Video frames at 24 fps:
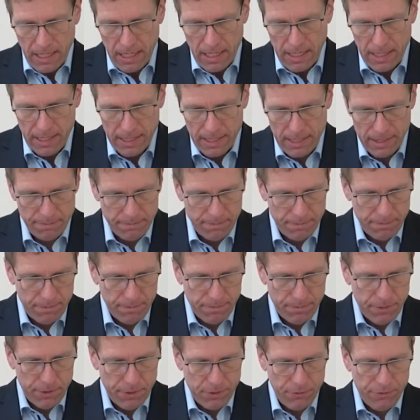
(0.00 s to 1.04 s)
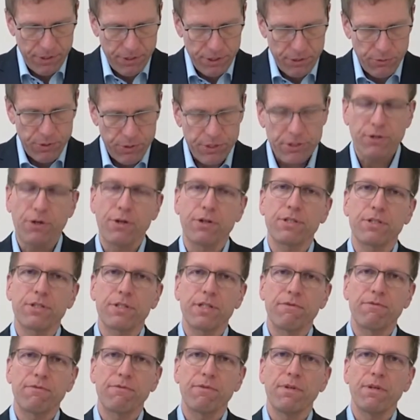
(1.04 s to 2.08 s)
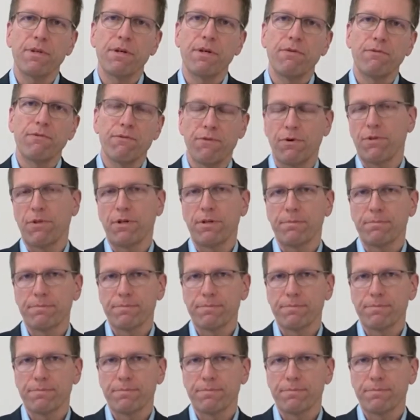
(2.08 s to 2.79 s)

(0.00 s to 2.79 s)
to reduce costs even further.